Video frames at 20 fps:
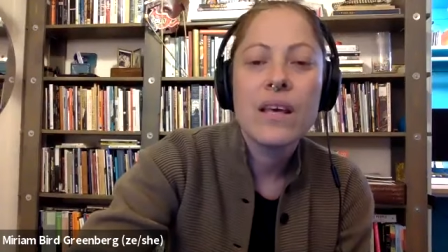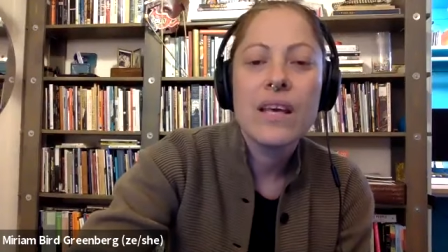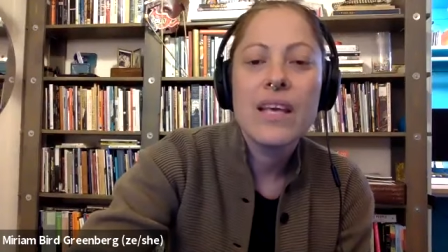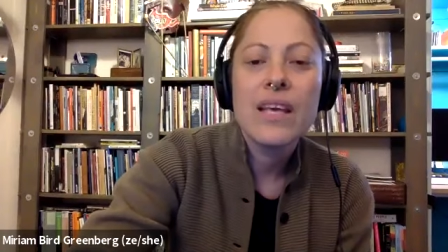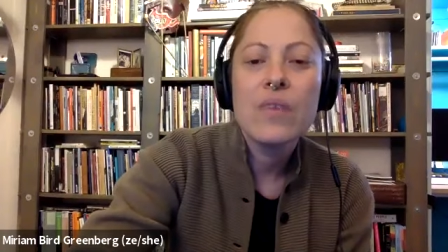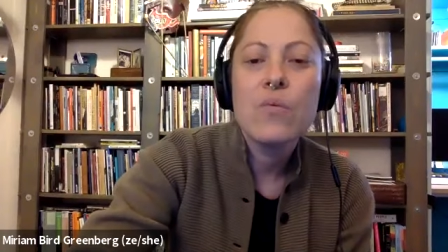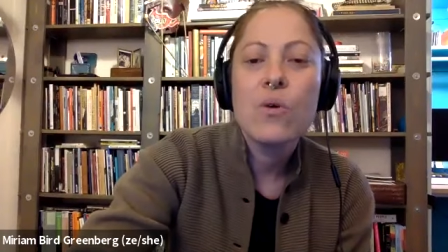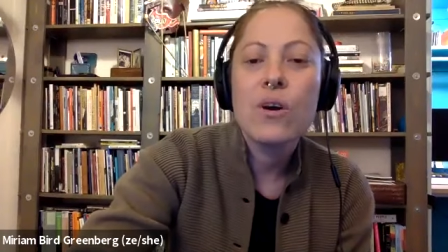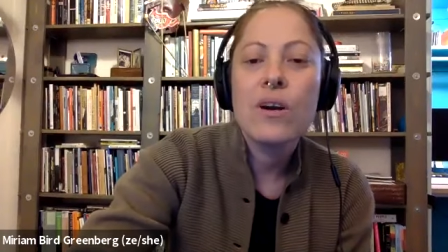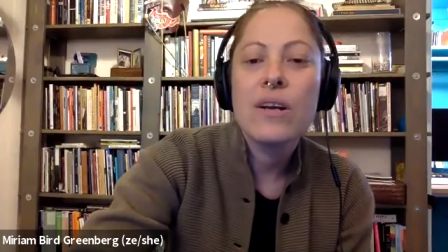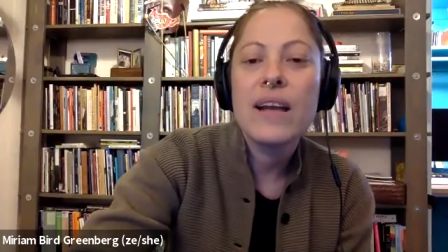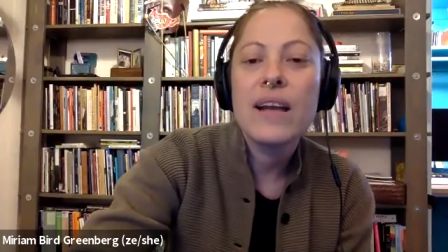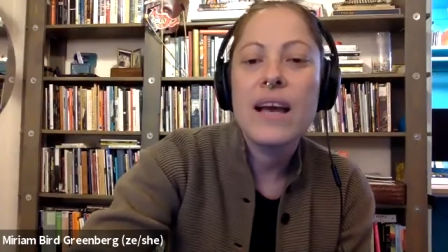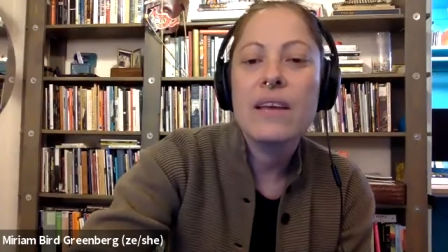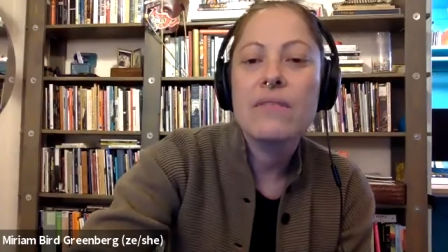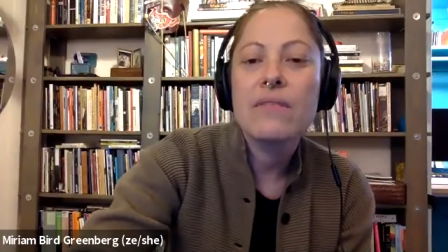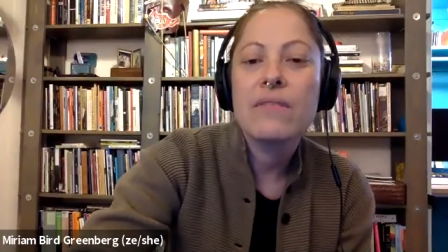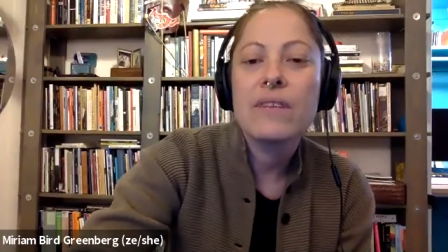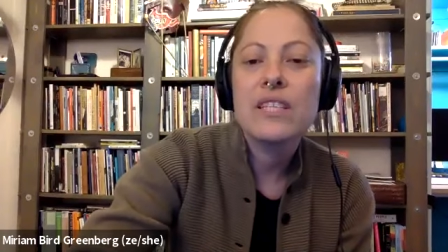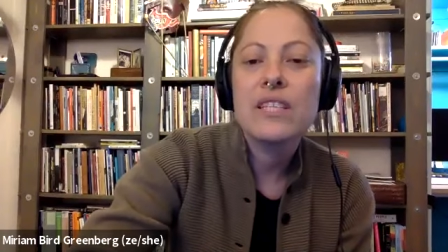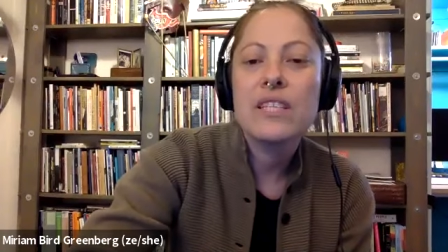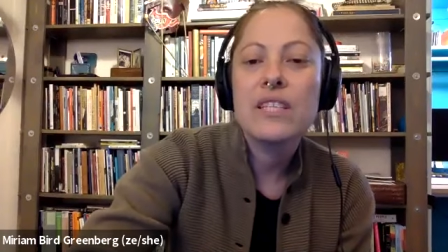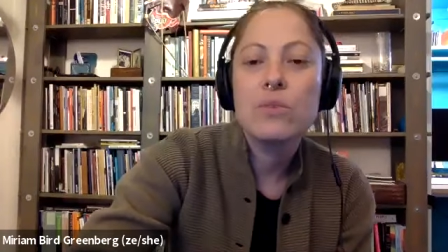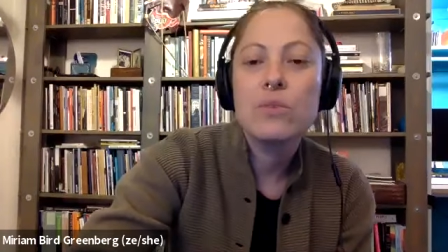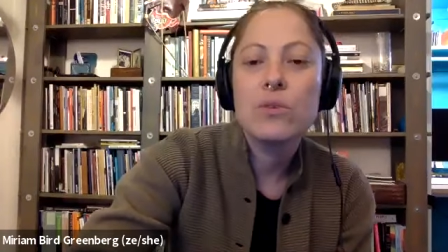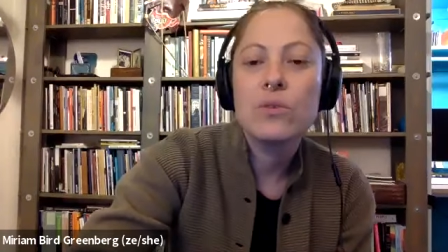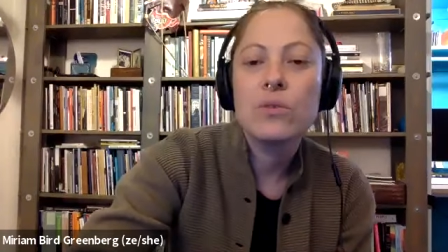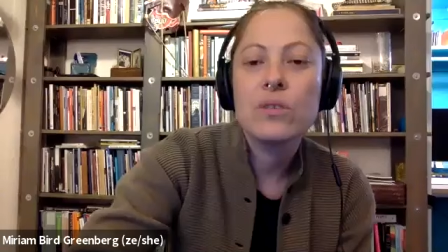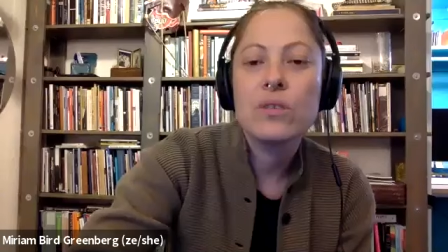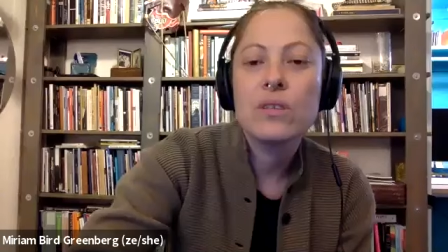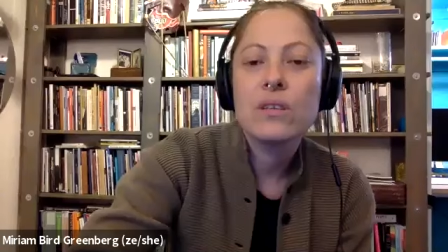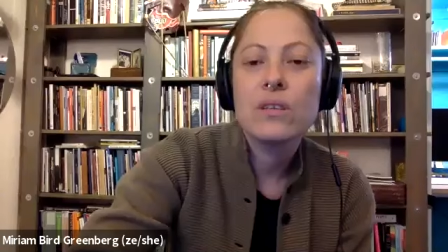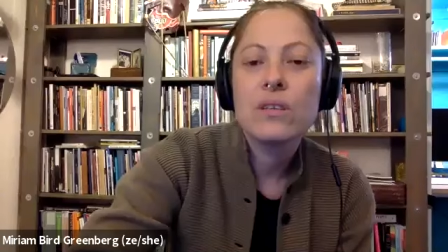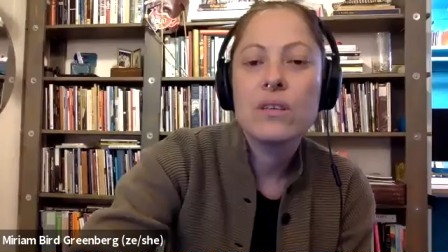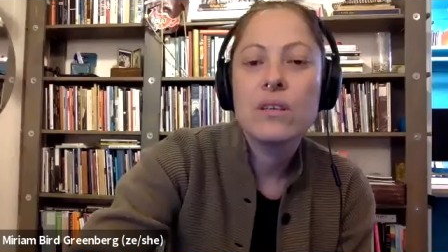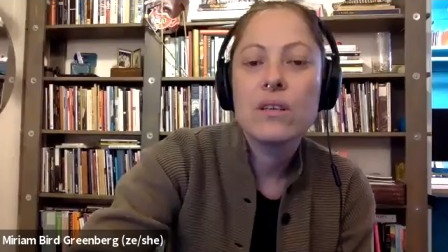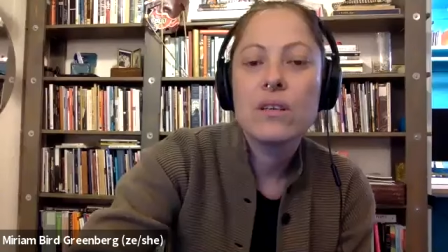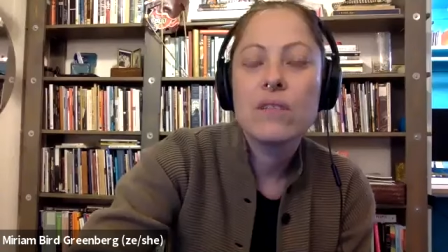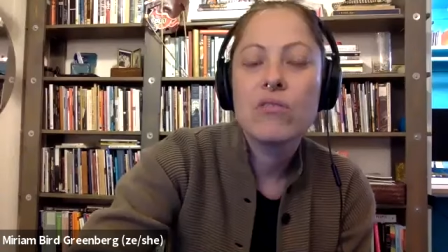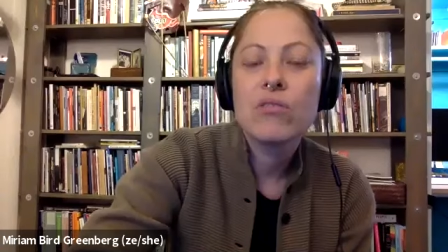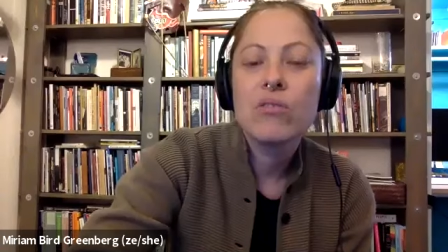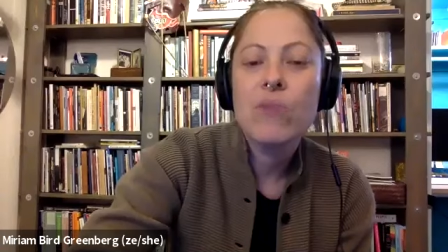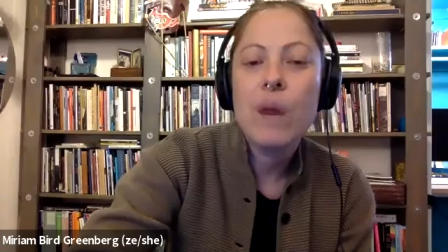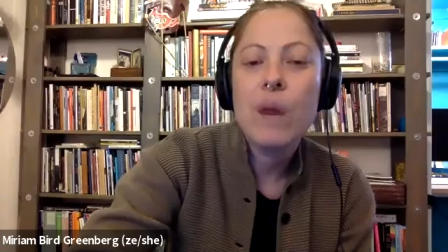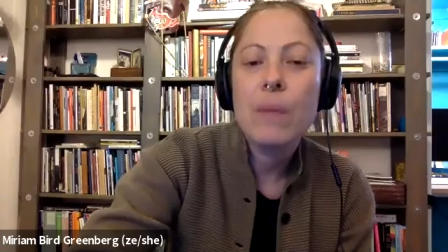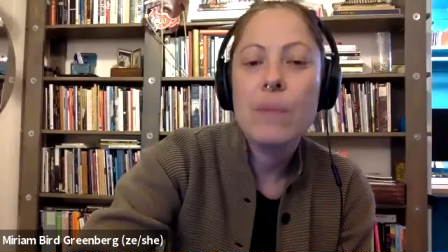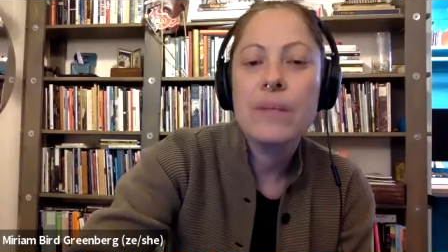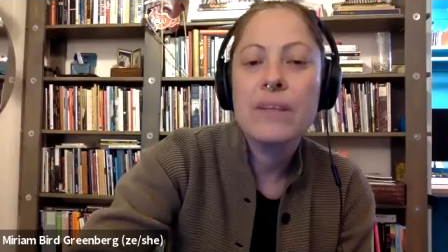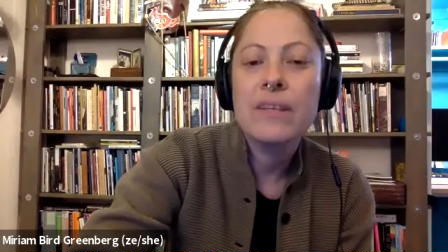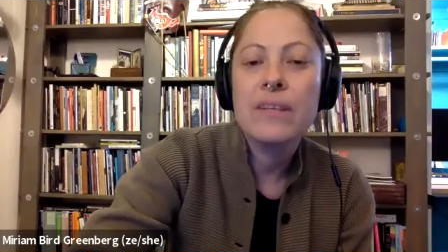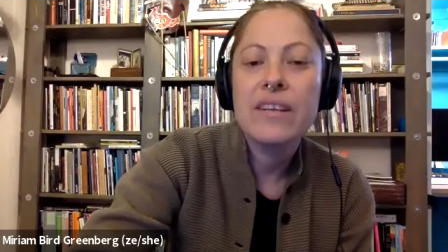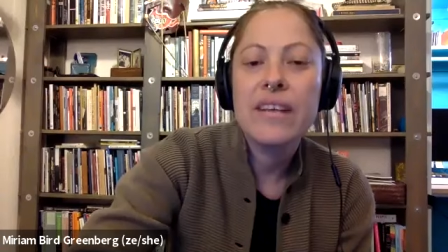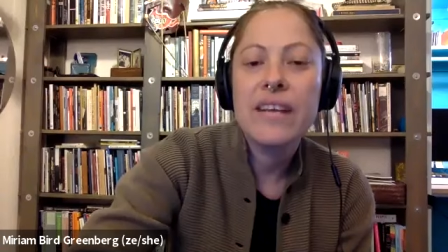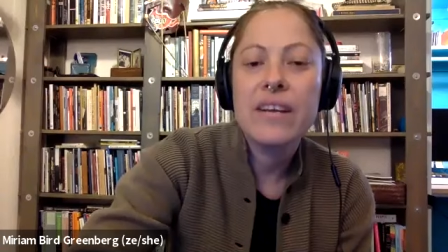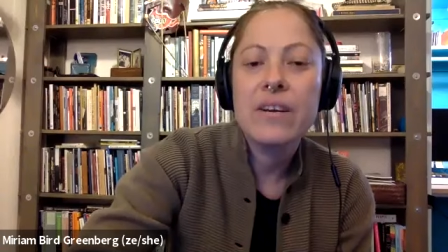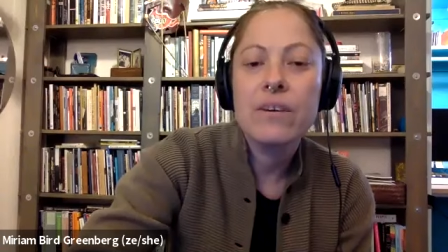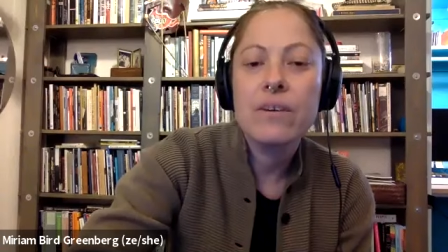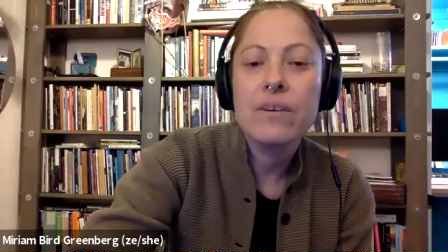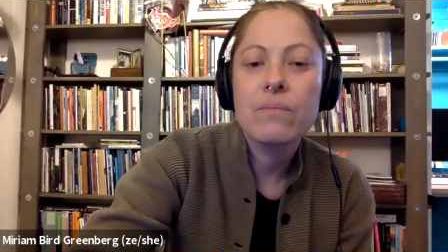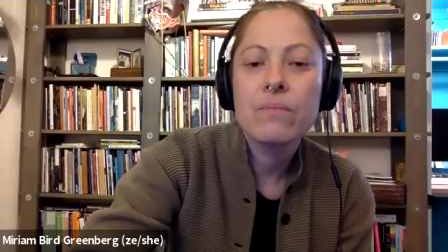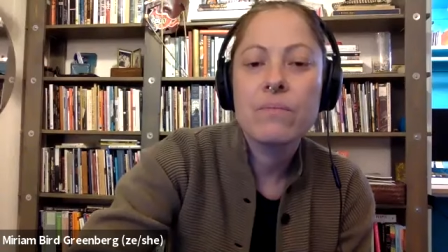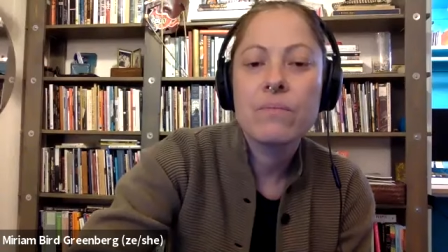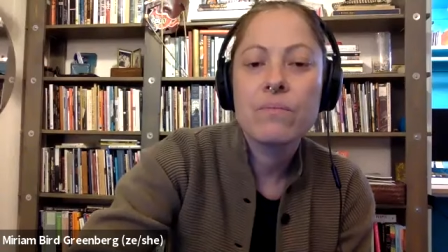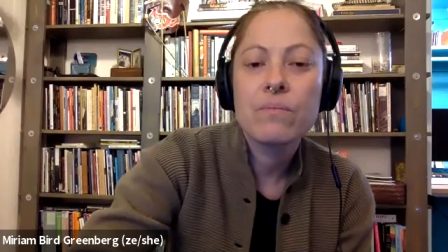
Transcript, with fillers: He wore a knife in his boot, grew up in Laredo,